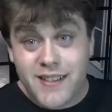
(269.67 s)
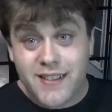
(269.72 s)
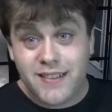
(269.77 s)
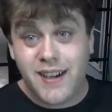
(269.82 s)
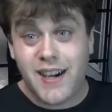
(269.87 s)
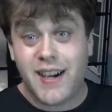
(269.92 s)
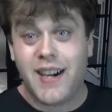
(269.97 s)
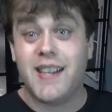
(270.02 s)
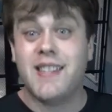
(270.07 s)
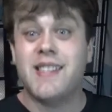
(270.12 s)

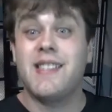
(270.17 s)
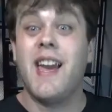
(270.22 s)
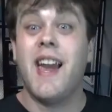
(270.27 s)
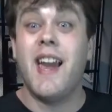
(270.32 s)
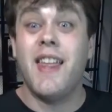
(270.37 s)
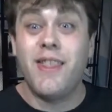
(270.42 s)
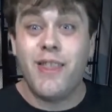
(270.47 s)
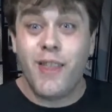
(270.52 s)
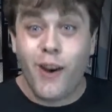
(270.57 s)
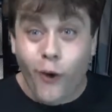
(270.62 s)
Glass
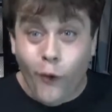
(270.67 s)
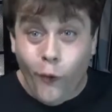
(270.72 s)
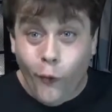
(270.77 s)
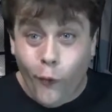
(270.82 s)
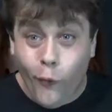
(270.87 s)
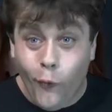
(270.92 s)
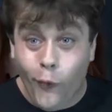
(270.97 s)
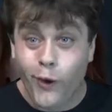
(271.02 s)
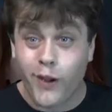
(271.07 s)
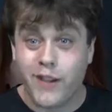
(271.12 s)
and the
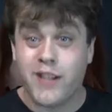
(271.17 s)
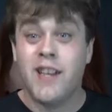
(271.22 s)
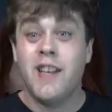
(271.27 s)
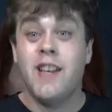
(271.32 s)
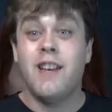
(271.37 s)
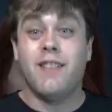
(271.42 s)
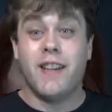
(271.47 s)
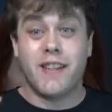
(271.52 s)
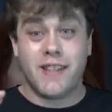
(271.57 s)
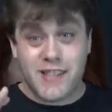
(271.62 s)
Horde.
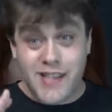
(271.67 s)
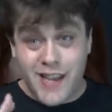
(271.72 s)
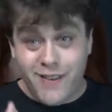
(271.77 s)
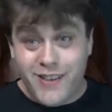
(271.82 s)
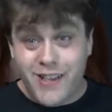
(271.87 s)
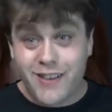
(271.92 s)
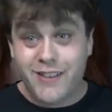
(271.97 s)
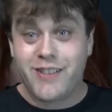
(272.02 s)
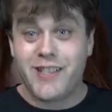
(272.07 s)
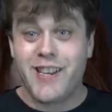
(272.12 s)
Like,
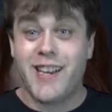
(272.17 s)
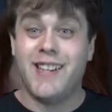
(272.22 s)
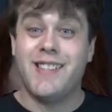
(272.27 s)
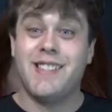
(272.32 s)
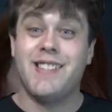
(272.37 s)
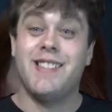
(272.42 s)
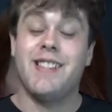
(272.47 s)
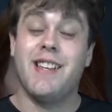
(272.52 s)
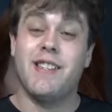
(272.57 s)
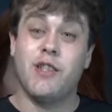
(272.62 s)
Samuel L.
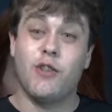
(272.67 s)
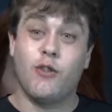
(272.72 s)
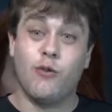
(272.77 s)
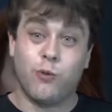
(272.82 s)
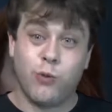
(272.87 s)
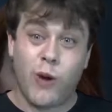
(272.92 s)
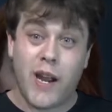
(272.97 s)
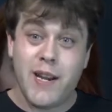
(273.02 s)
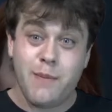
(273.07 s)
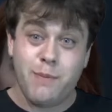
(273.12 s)
Jackson does a
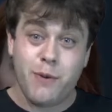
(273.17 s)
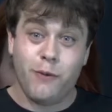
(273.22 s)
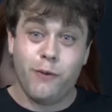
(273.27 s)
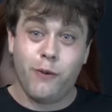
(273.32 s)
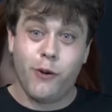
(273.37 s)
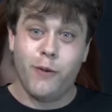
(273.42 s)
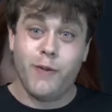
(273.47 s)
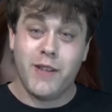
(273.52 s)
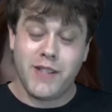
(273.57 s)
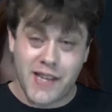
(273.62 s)
great
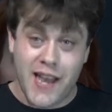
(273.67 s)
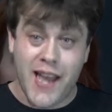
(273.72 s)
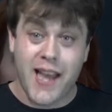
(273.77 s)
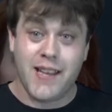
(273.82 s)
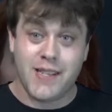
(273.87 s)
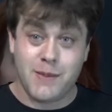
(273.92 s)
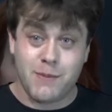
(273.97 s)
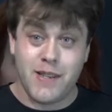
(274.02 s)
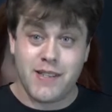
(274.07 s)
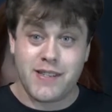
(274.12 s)
performance
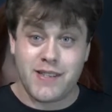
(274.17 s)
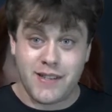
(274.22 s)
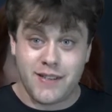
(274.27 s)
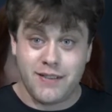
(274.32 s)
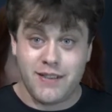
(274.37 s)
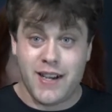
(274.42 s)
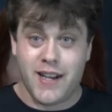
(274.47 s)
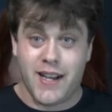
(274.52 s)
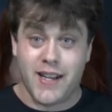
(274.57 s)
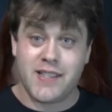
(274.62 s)
as Mr.
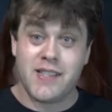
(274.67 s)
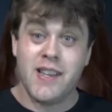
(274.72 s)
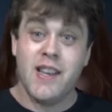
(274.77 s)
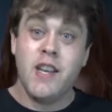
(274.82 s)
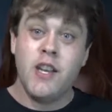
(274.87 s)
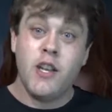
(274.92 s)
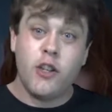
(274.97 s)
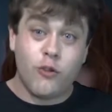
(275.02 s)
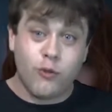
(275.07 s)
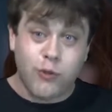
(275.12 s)
Glass.
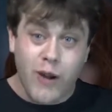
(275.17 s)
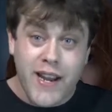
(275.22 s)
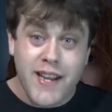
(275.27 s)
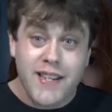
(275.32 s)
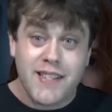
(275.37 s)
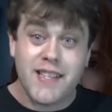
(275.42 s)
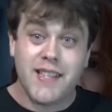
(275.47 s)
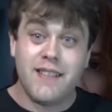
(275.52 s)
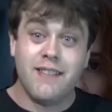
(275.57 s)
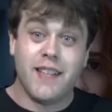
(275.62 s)

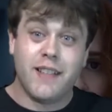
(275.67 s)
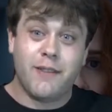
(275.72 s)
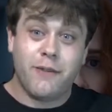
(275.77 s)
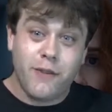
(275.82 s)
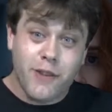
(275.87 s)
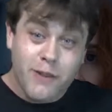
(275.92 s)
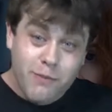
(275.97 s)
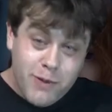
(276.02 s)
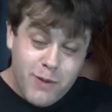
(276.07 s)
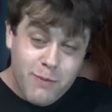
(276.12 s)
Granted, like,
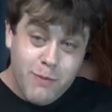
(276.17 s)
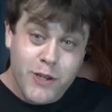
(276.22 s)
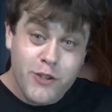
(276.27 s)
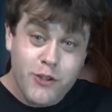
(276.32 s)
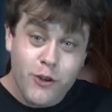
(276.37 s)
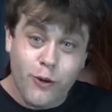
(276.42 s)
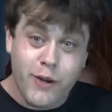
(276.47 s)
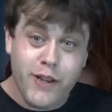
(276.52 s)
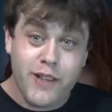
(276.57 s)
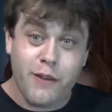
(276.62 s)
for the
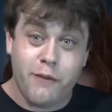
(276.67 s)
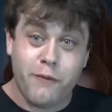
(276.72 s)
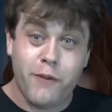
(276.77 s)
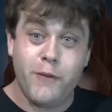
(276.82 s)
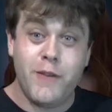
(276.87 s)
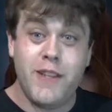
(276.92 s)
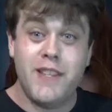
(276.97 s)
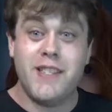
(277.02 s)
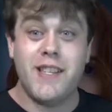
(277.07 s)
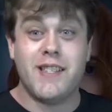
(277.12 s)
majority of the
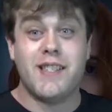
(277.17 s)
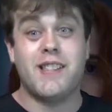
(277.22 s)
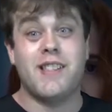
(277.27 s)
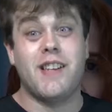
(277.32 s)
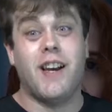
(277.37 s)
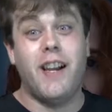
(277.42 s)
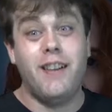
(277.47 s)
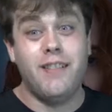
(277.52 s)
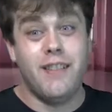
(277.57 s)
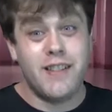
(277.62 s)
film, he's just
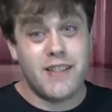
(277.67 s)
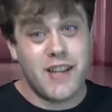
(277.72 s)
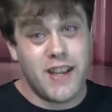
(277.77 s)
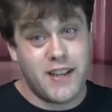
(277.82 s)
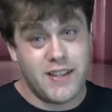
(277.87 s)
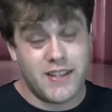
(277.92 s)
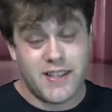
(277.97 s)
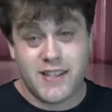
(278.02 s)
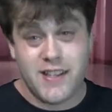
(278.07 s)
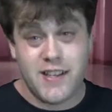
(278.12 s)
silent
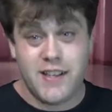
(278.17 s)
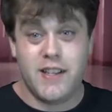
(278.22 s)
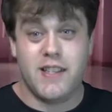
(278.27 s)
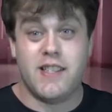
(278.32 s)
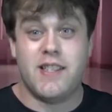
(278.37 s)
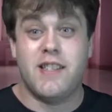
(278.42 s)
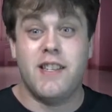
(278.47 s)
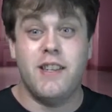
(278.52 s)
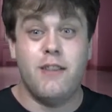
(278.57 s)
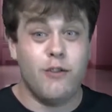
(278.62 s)
and sitting
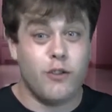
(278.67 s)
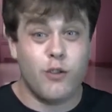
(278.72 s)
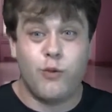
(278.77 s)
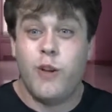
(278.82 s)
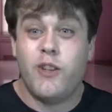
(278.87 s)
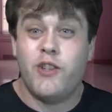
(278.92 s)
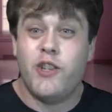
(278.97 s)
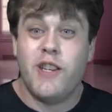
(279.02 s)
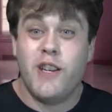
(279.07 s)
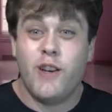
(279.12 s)
still,
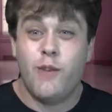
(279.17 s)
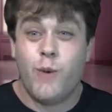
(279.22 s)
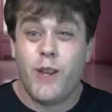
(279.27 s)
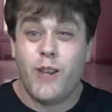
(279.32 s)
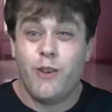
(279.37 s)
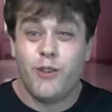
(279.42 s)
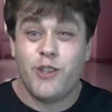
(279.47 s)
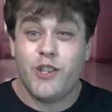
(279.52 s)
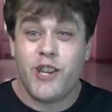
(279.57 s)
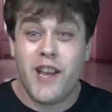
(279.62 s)
twitching in a
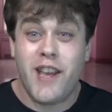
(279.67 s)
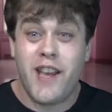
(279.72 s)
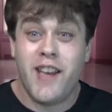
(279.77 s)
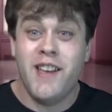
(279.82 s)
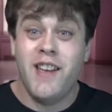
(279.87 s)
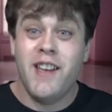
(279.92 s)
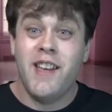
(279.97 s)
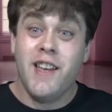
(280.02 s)
wheelchair,